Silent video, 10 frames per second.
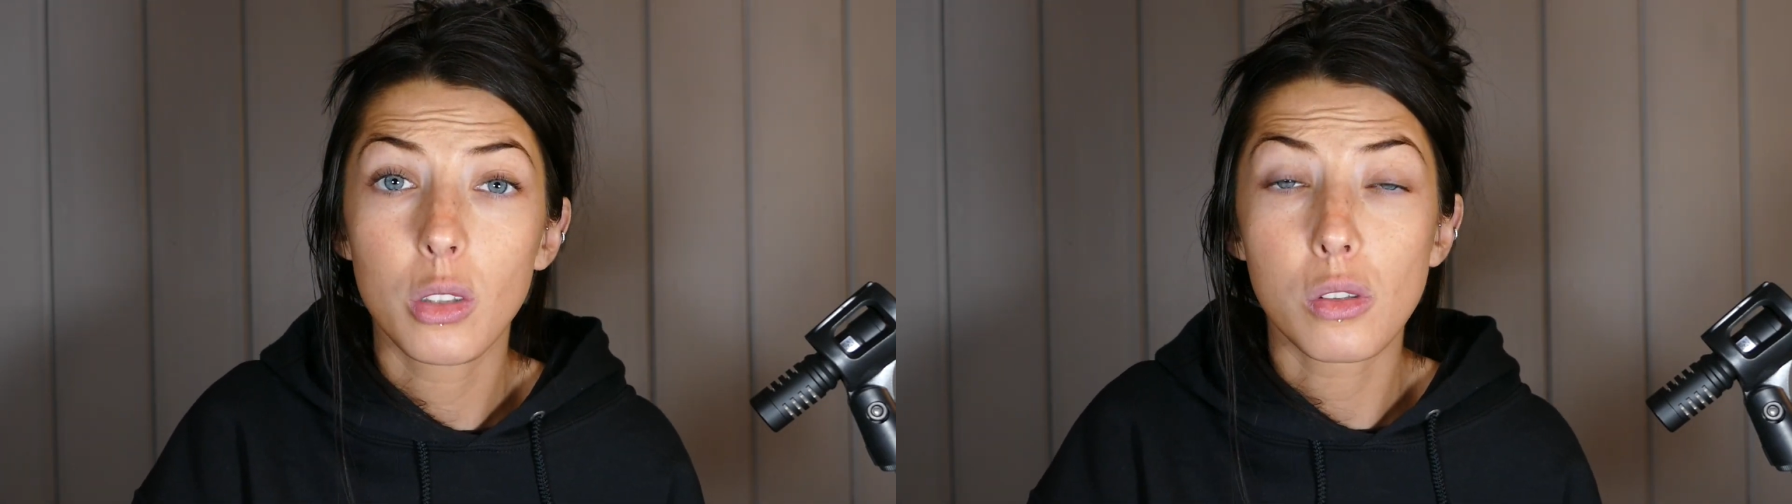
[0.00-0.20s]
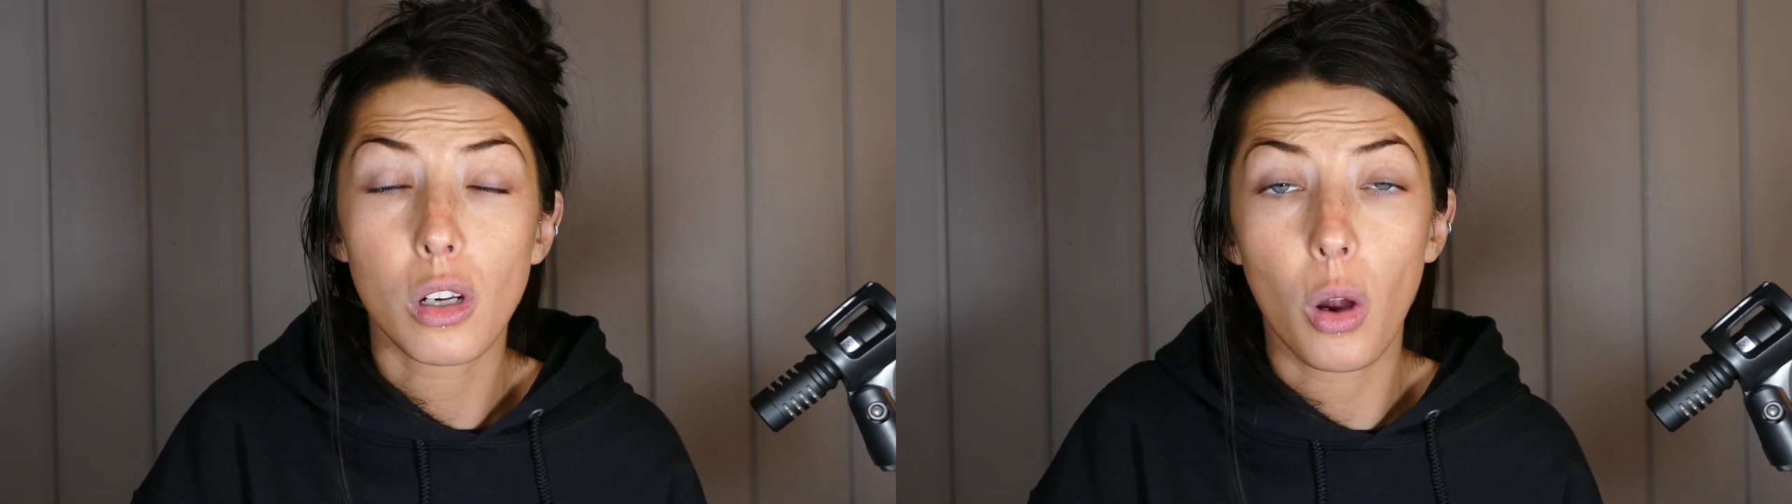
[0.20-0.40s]

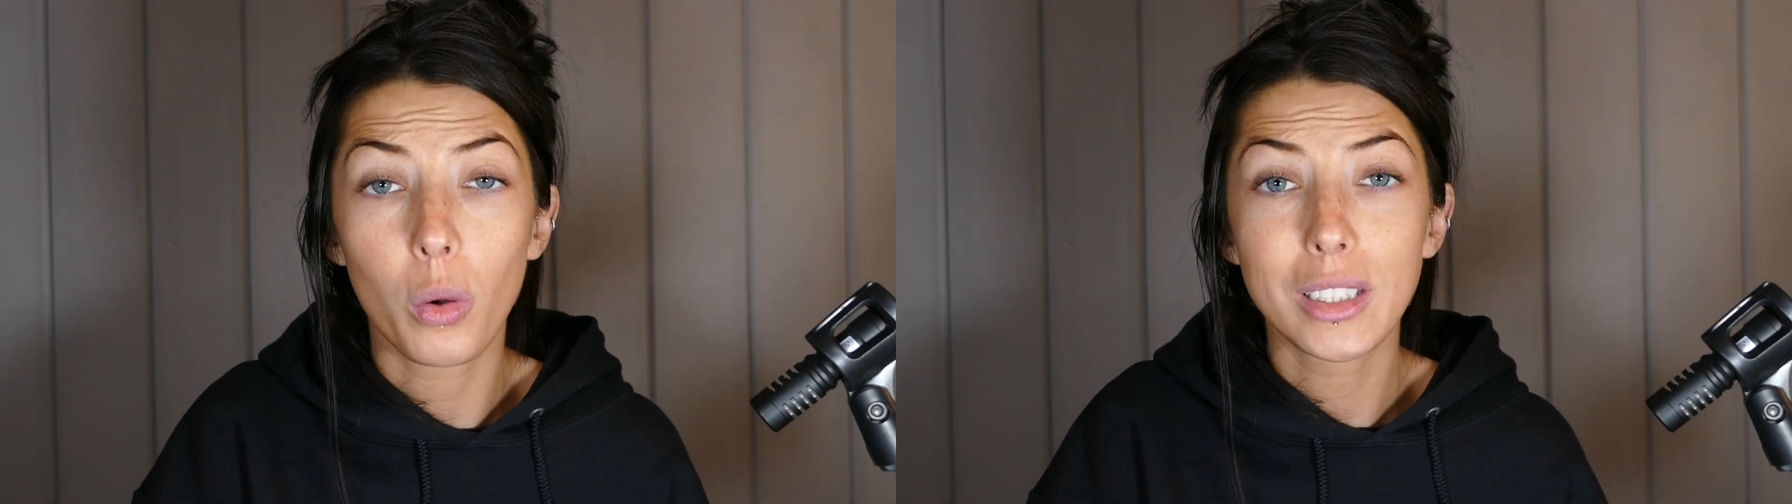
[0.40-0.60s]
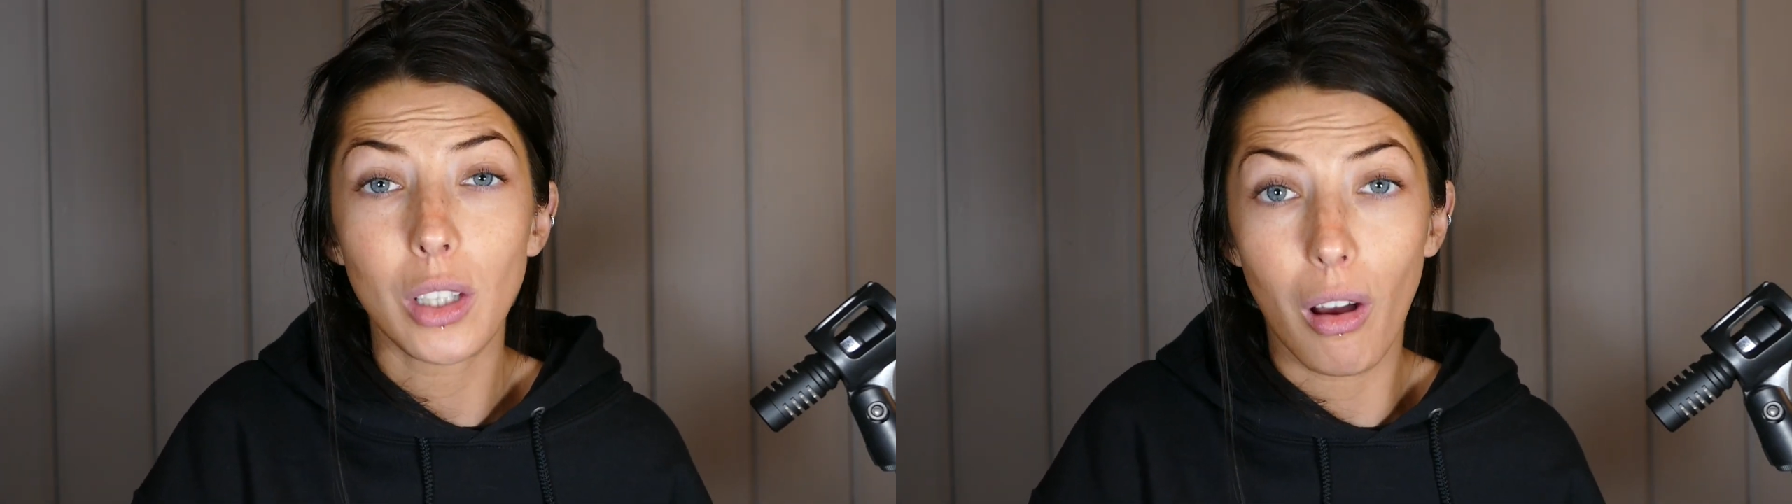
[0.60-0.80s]
you should
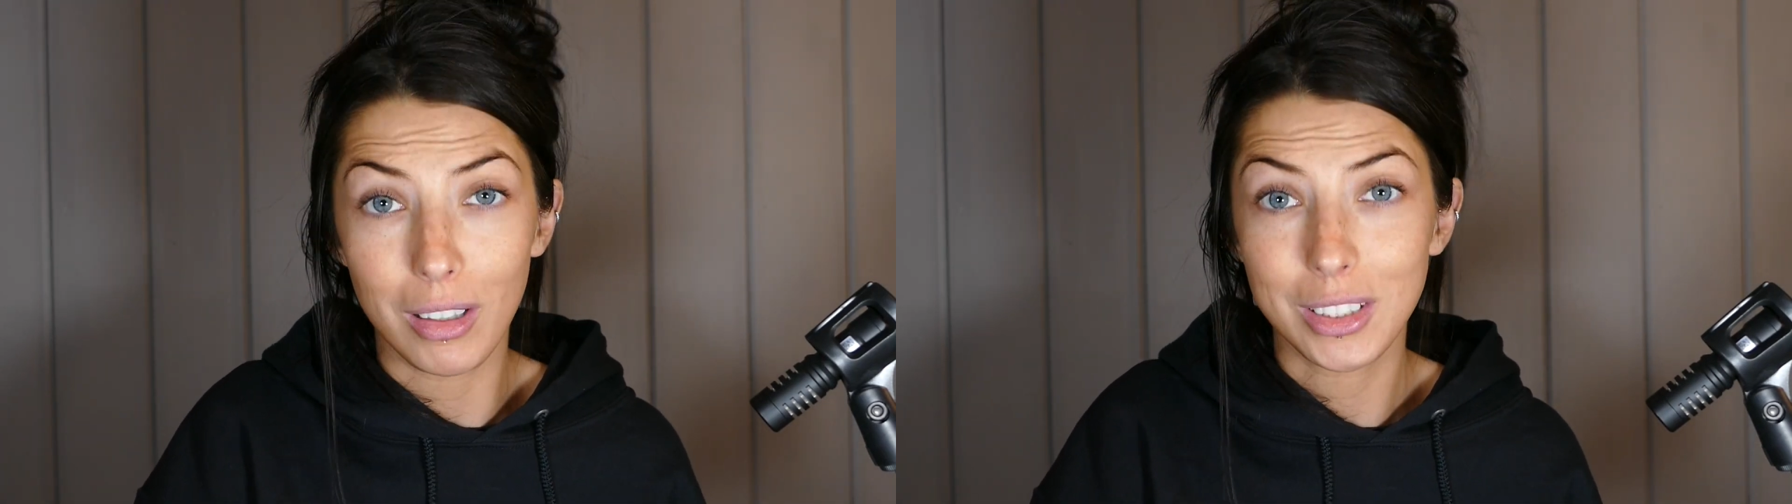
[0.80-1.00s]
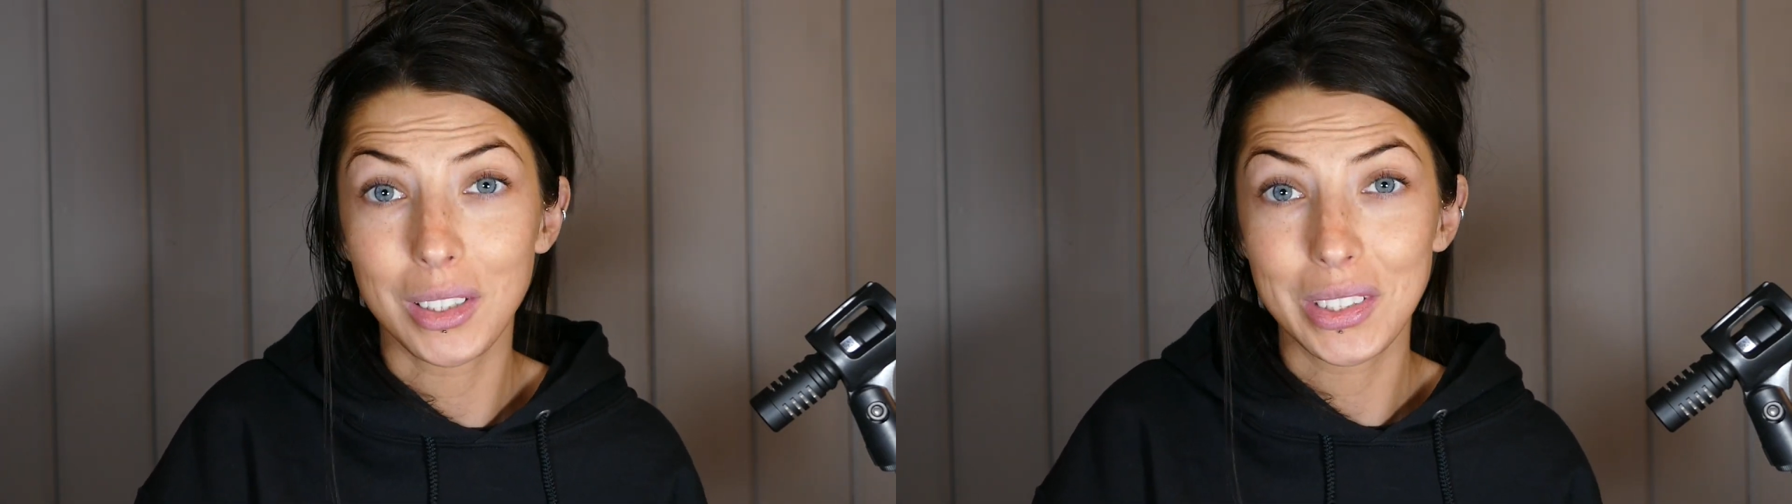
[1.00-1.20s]
always also